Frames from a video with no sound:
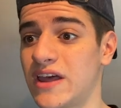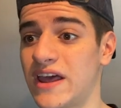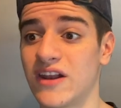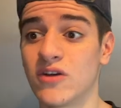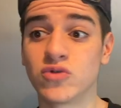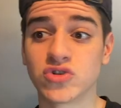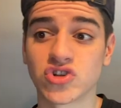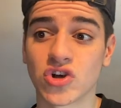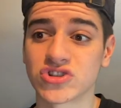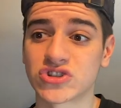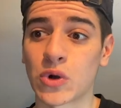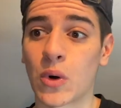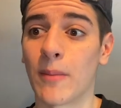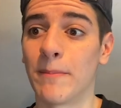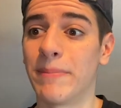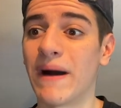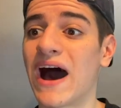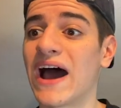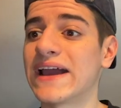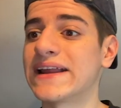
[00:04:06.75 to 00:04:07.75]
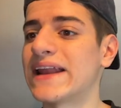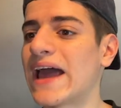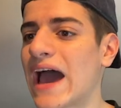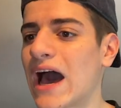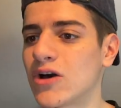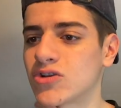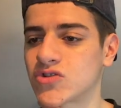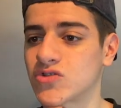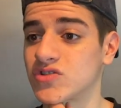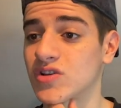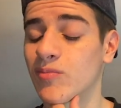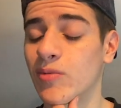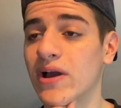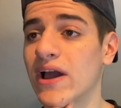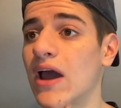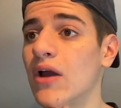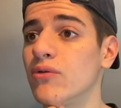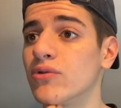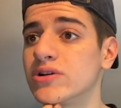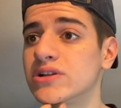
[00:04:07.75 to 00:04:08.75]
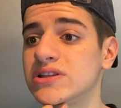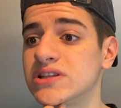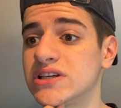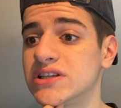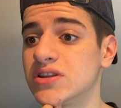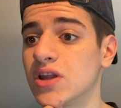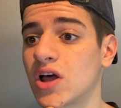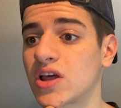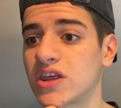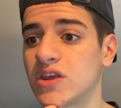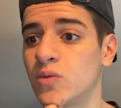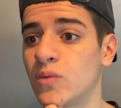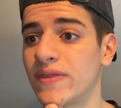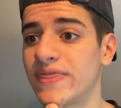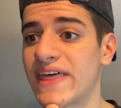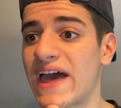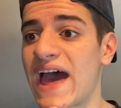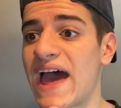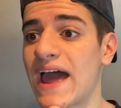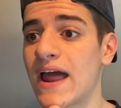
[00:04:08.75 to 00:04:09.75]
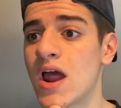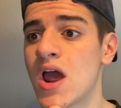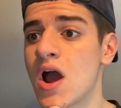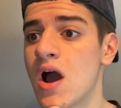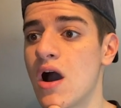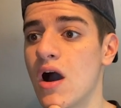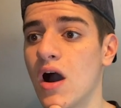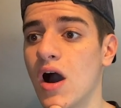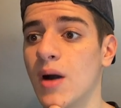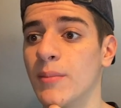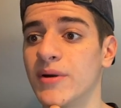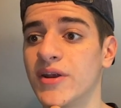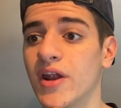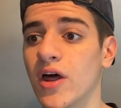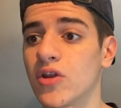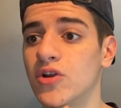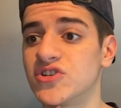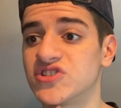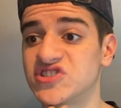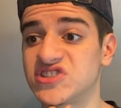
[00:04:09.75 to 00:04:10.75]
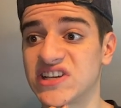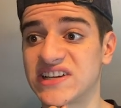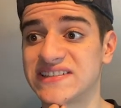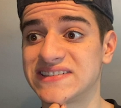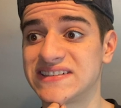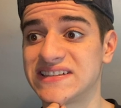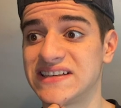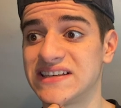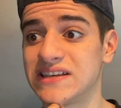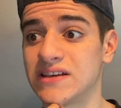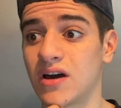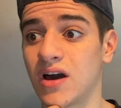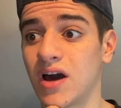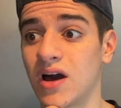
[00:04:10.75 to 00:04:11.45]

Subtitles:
and it was also a buy now, so someone got really lucky with that. Another $60